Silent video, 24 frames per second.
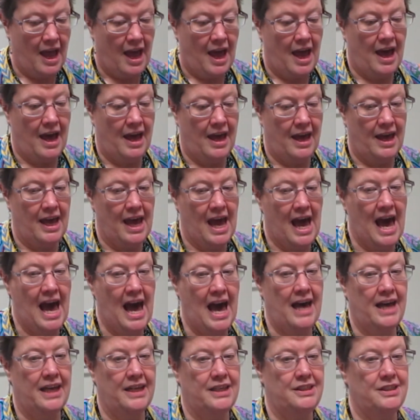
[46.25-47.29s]

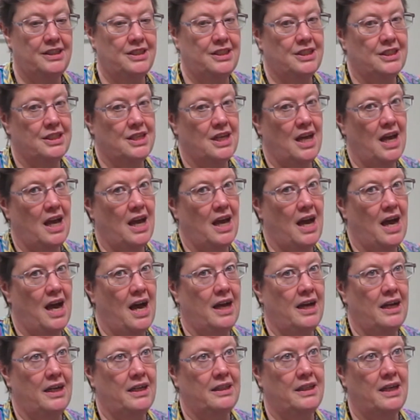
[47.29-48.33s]
had
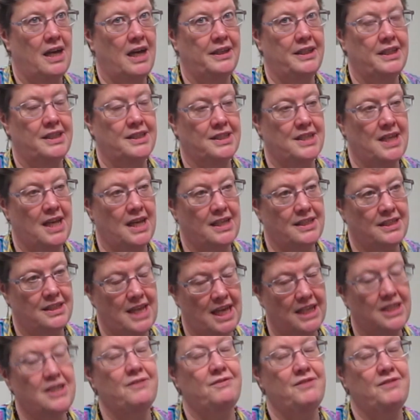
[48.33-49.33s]
set